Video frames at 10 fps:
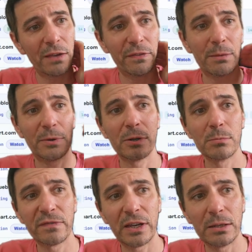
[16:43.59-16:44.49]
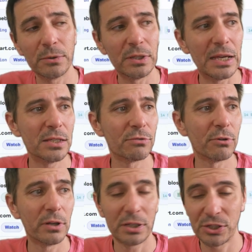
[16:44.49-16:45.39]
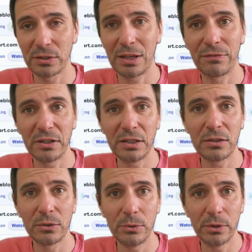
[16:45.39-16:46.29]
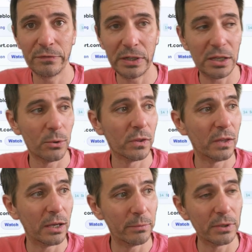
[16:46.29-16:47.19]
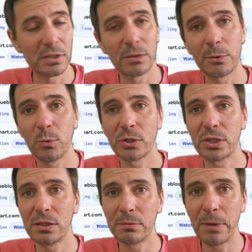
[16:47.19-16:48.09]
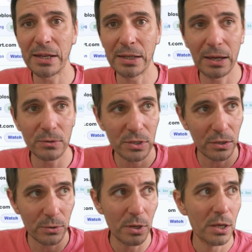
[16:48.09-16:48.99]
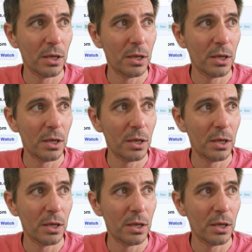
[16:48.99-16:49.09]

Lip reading: if that becomes available later on, I shall definitely do a video on that, because I'll be watching the domain now, so